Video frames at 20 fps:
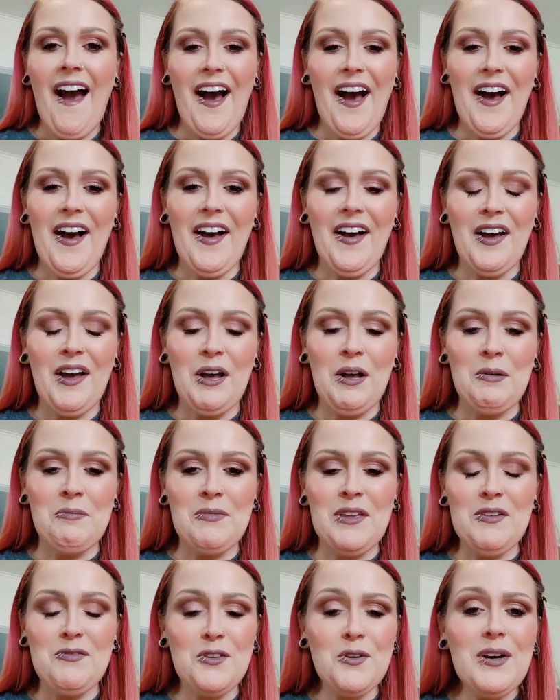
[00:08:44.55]

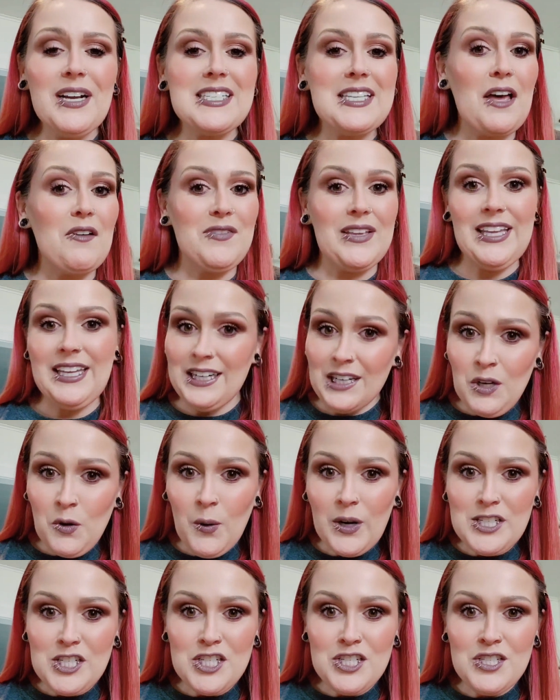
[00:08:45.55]
If you guys have any
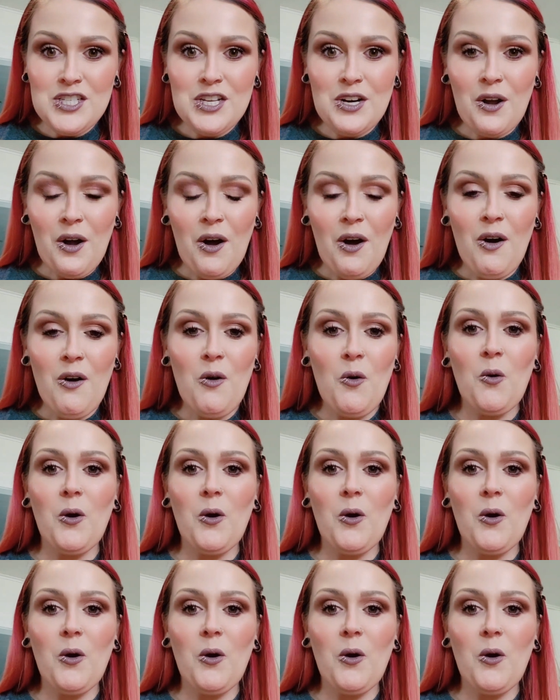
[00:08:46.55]
questions at all,